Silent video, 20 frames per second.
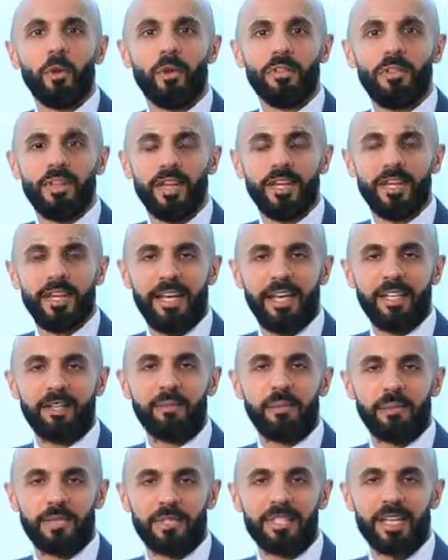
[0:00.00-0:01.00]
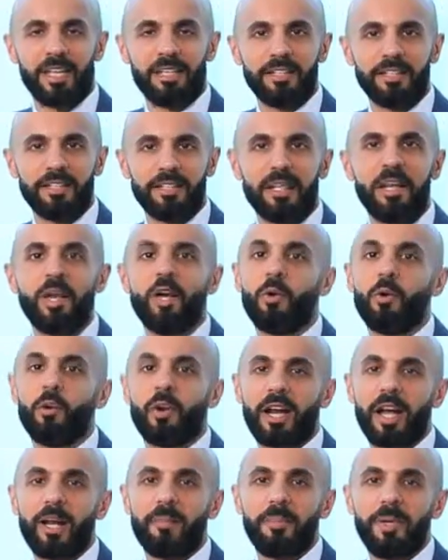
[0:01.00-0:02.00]
than 8%. What
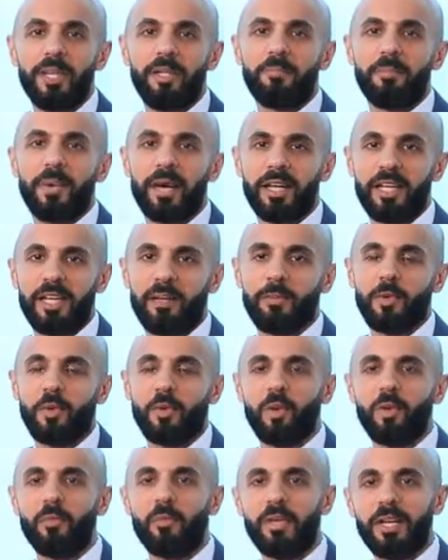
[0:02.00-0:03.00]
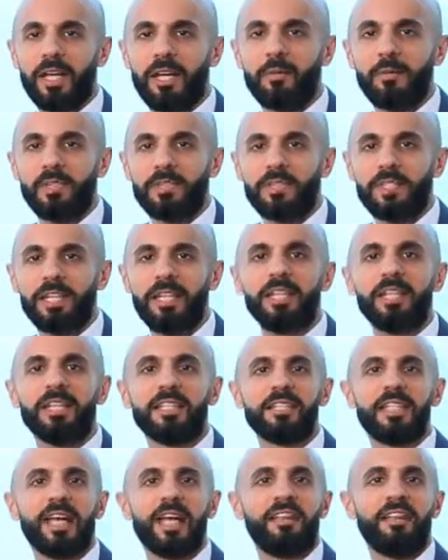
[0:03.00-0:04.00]
I mean by hemoglobin A1C is
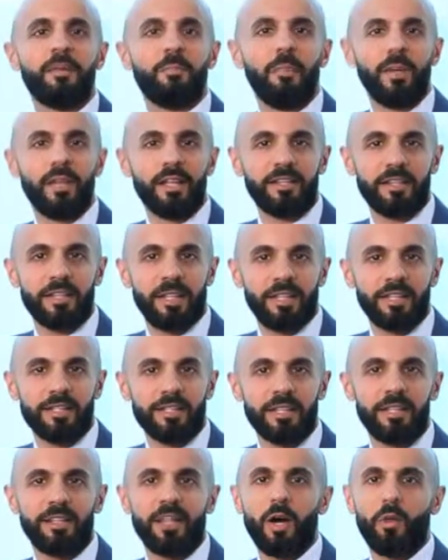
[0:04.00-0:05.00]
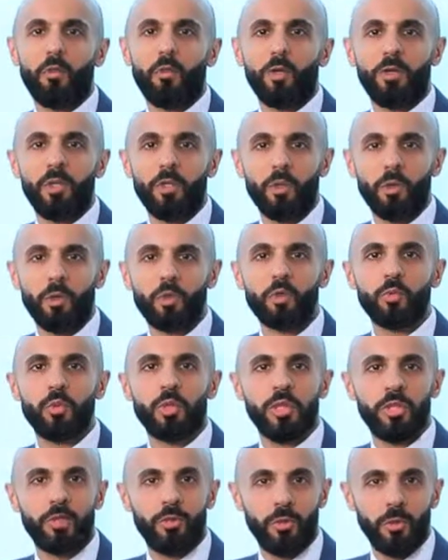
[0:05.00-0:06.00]
that the blood test that we usually
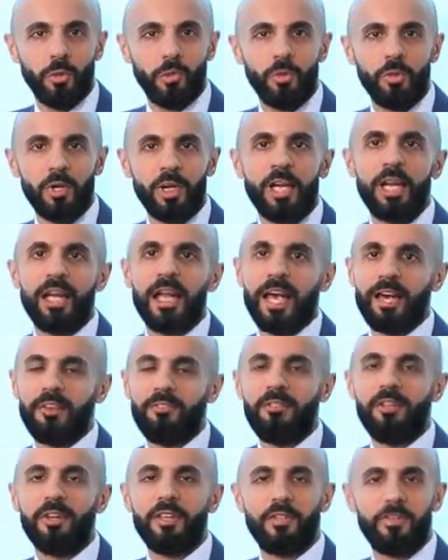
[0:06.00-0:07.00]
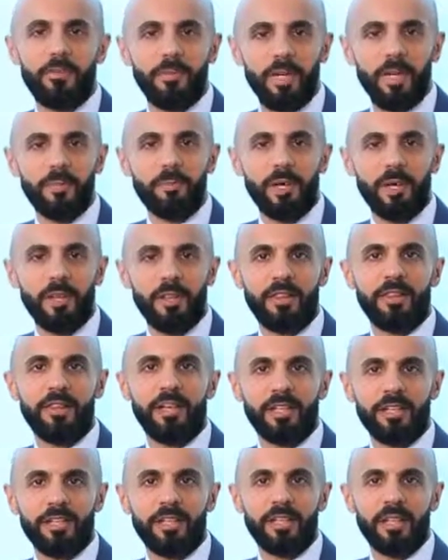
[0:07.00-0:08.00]
do every 3 months
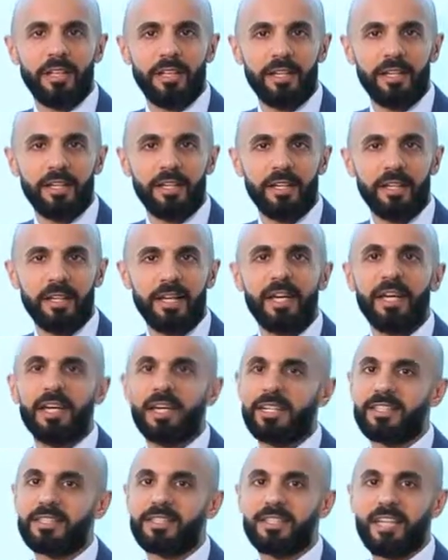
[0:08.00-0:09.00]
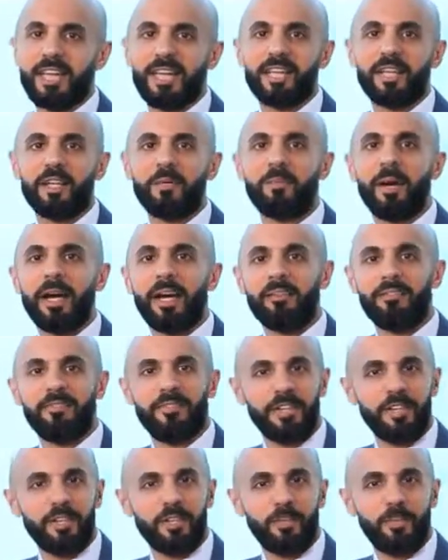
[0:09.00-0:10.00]
in clinic, it's taken by a
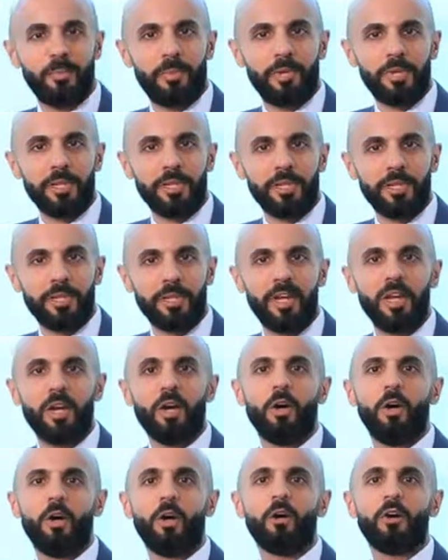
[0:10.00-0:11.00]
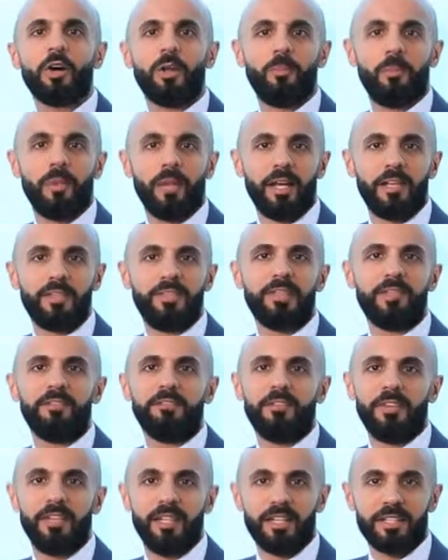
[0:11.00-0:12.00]
finger prick or a blood
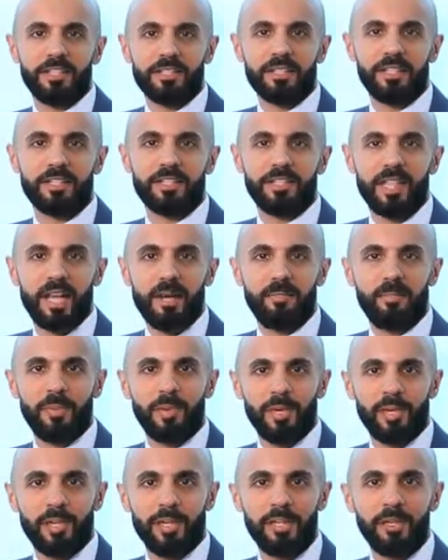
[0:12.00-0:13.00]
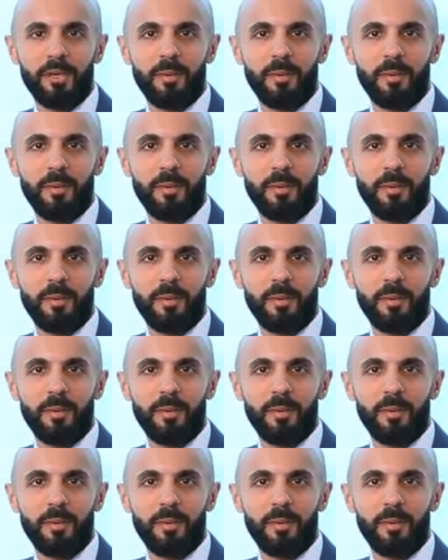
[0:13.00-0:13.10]
venous sampling,